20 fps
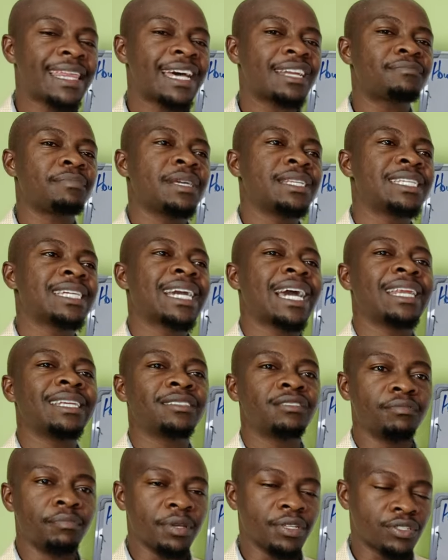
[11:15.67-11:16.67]
that may take a
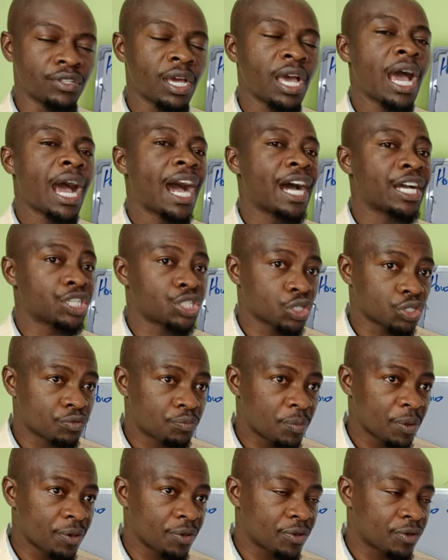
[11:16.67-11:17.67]
little bit, a
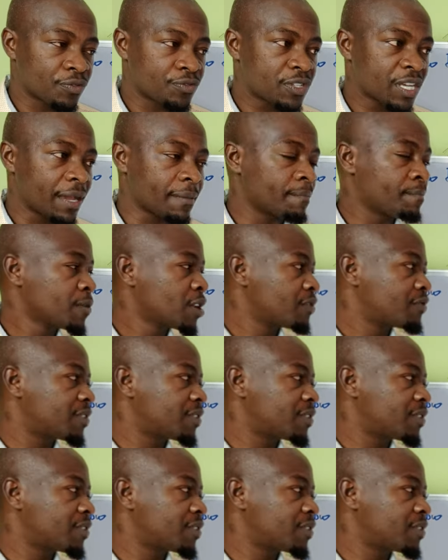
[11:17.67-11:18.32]
short period of time.